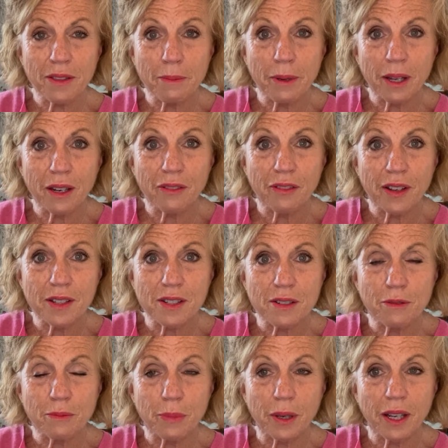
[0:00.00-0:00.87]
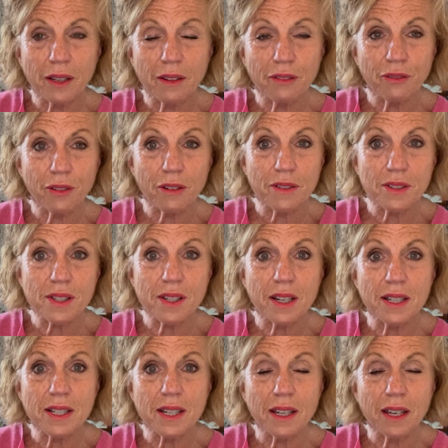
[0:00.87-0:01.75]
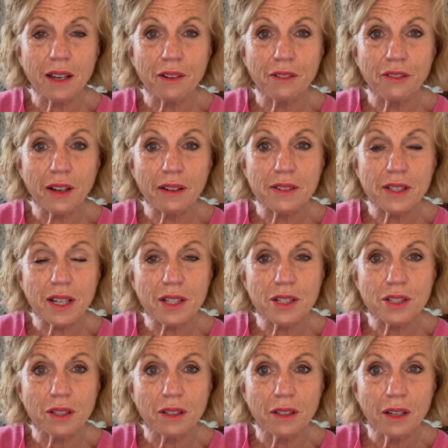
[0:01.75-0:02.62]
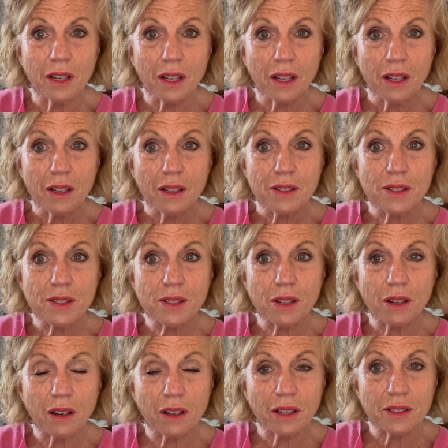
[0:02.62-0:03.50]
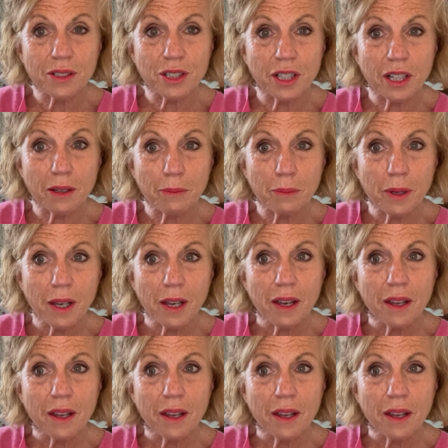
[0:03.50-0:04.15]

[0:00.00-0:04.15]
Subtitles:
the benefit of being a Florence Nightingale Foundation scholarship,